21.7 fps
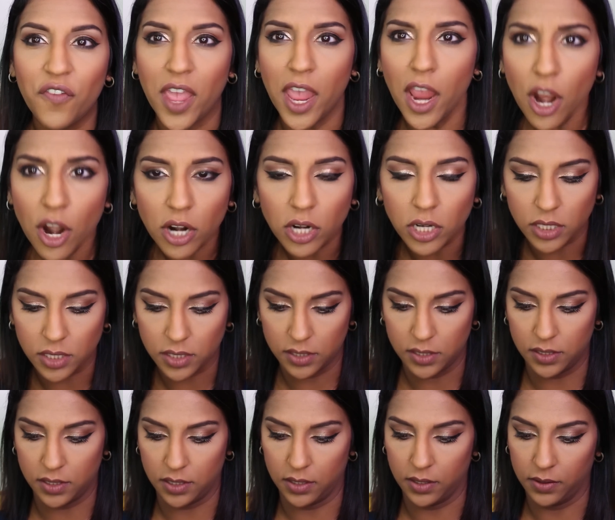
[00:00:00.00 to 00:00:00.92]

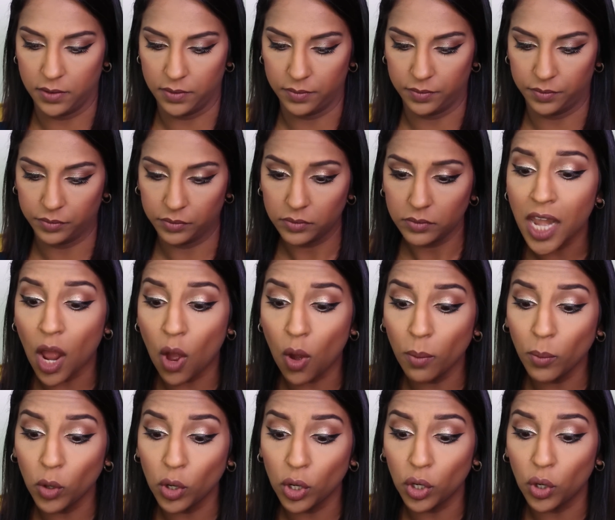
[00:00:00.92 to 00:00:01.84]
Fierce!
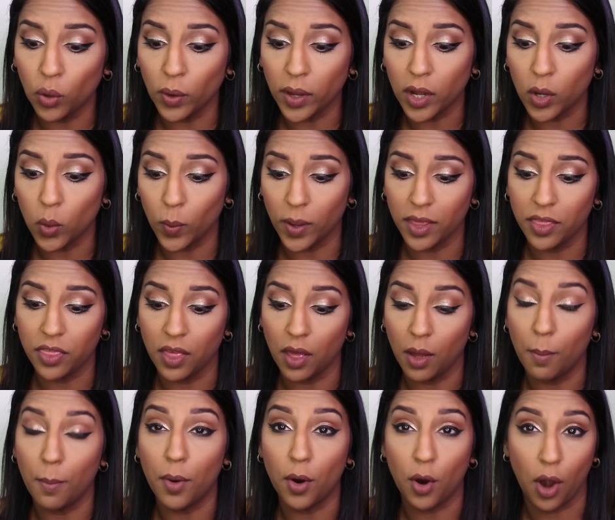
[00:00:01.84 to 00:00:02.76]
Now I'm gonna go in with
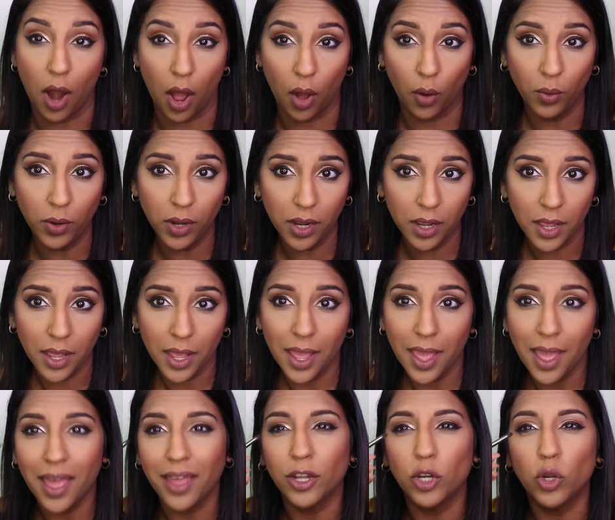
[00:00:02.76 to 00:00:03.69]
brown
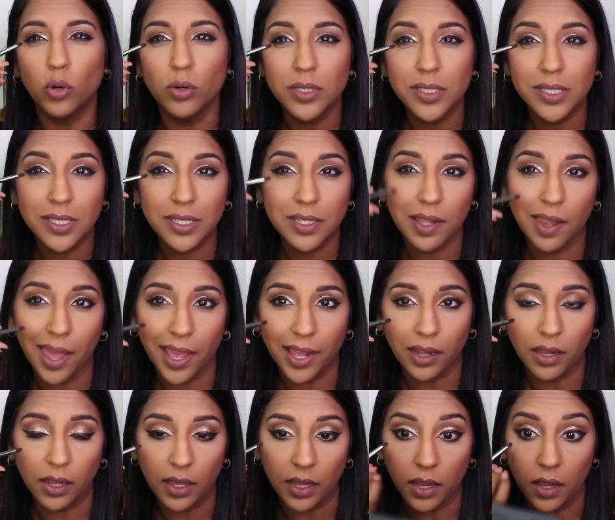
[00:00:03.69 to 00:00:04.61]
and go
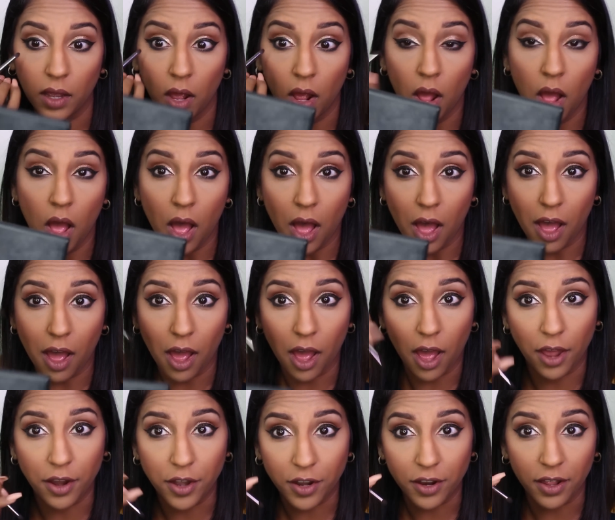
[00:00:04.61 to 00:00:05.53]
slightly
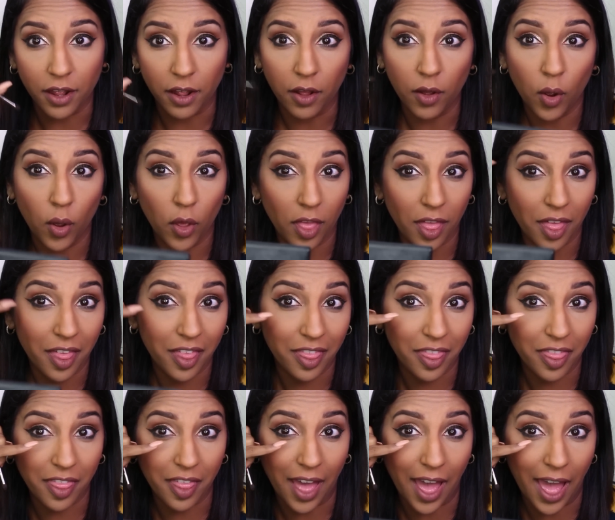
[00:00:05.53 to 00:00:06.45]
under
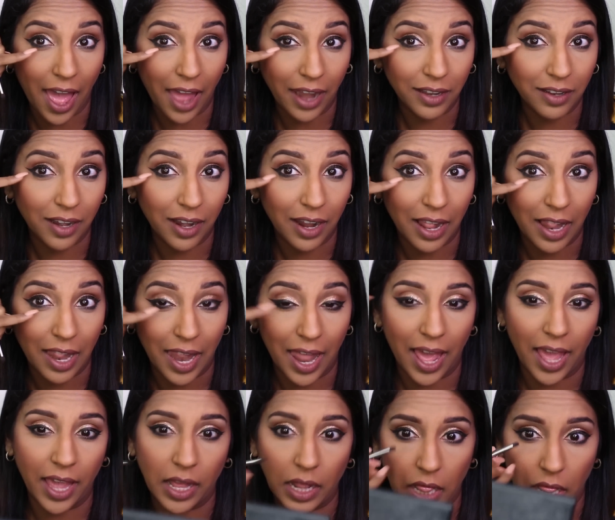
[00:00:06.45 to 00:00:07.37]
that
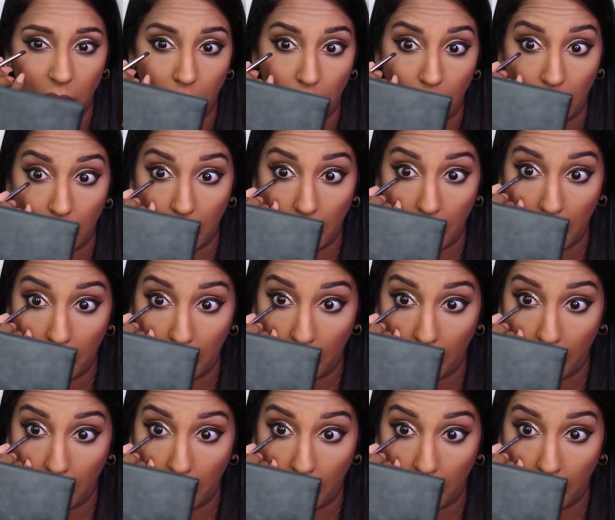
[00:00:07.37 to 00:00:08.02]
line there.